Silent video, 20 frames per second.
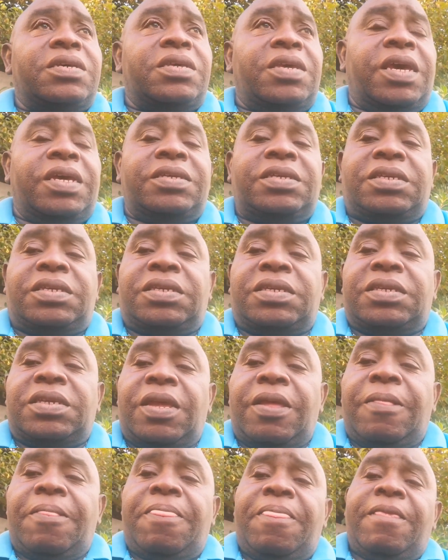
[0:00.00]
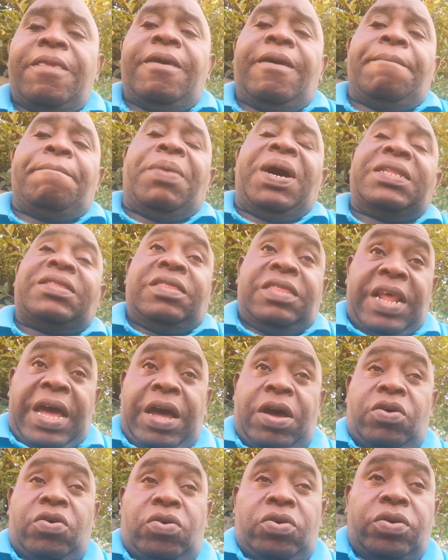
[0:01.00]
Yes, but
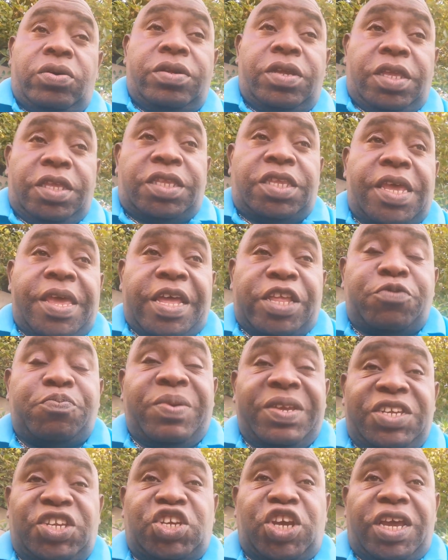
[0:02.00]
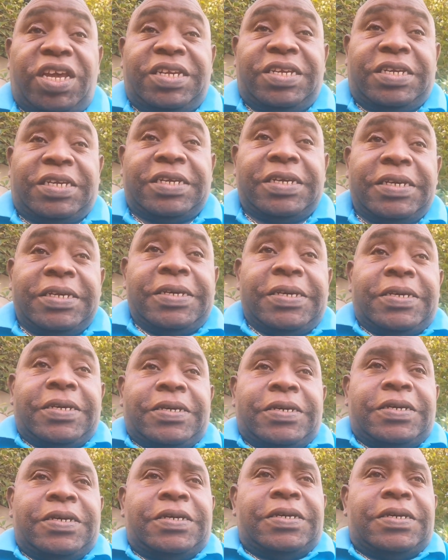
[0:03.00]
now it has been changed.
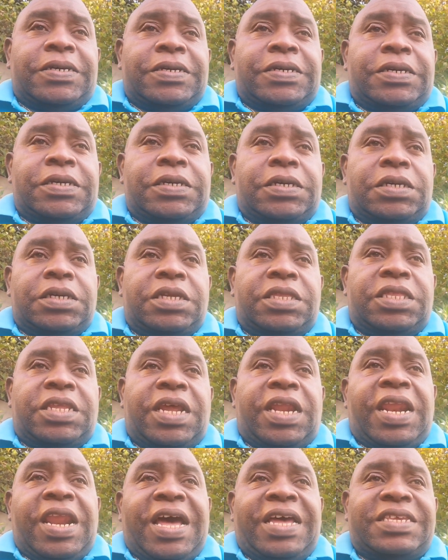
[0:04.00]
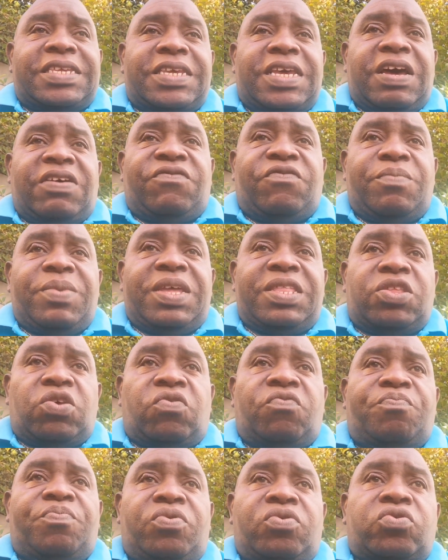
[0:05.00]
In the last government
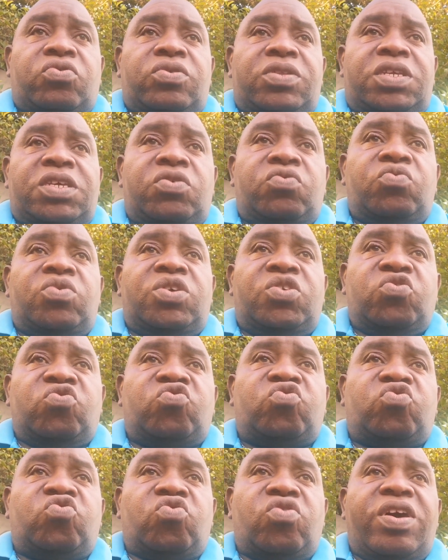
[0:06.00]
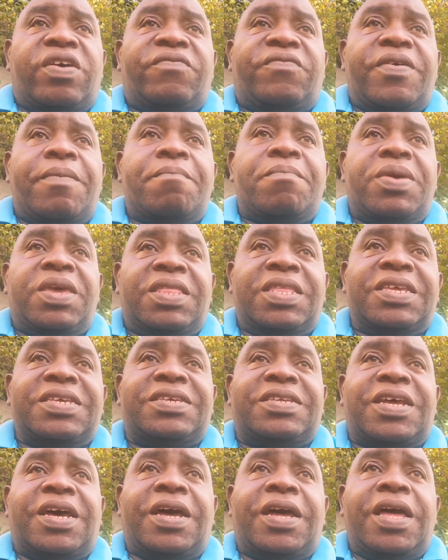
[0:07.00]
of Burundi, we used to have a
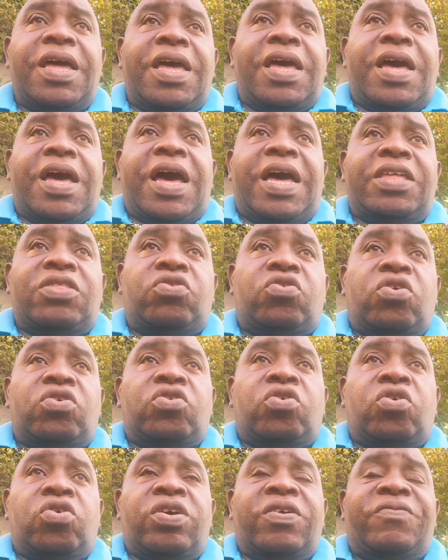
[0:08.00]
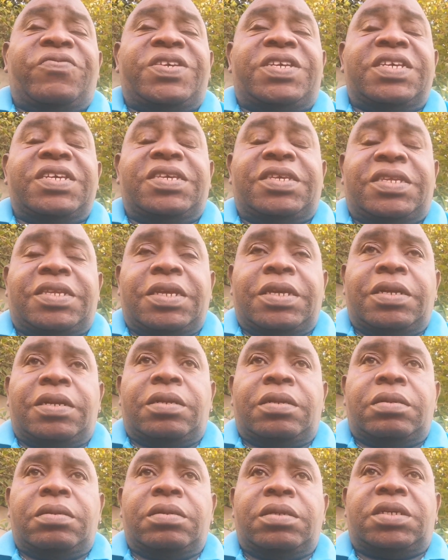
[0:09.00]
minister. I don't know if she's
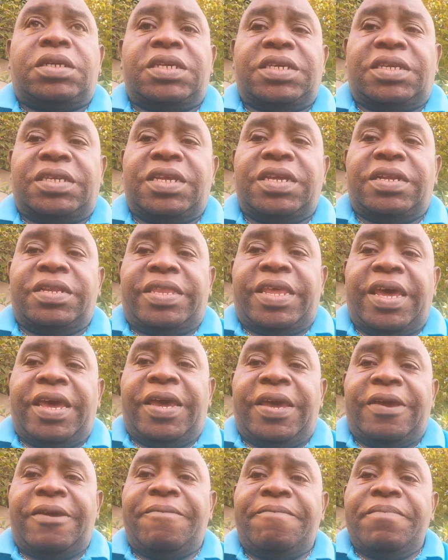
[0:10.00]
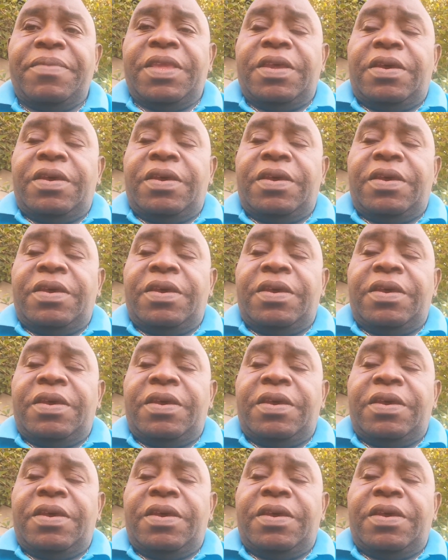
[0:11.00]
still there.